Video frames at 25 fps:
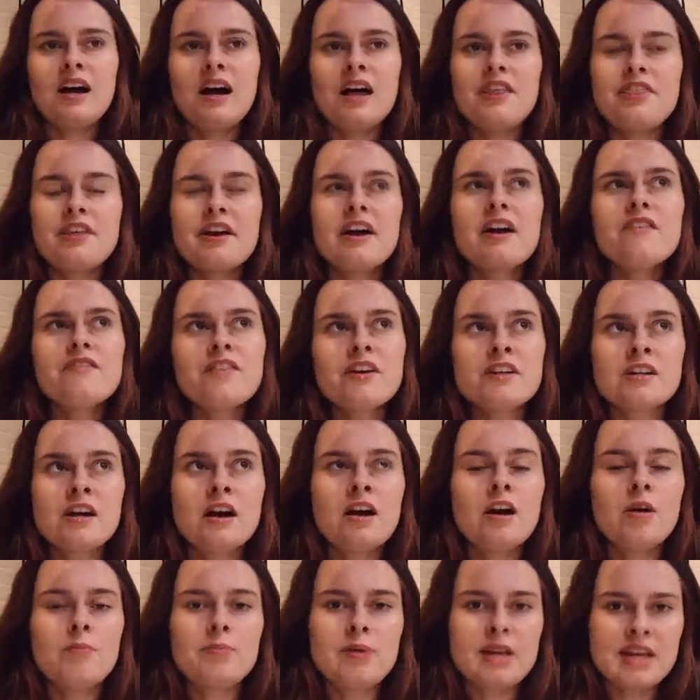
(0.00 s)
I think I find it
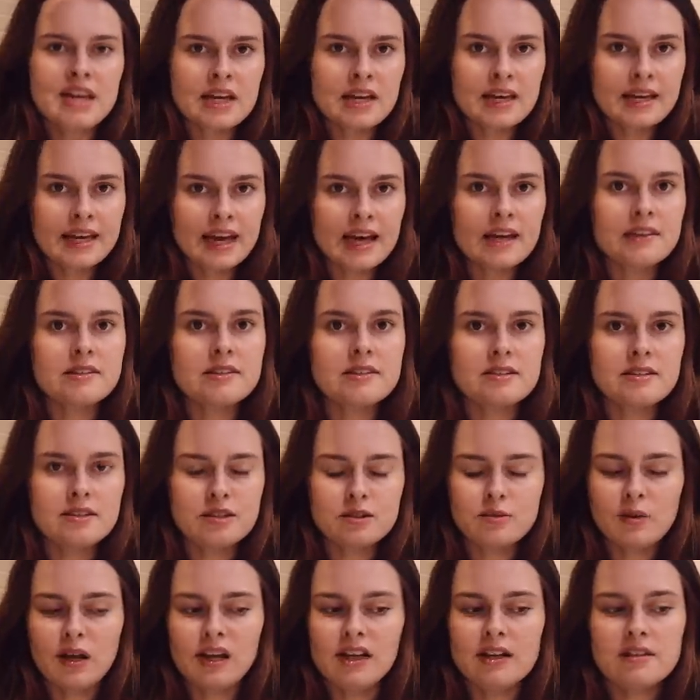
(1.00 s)
hard being a guest
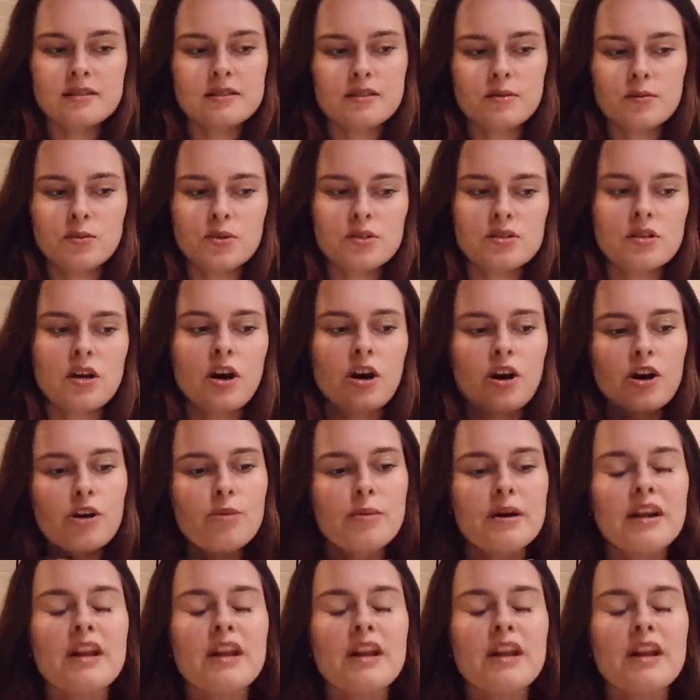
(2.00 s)
as well in someone's home.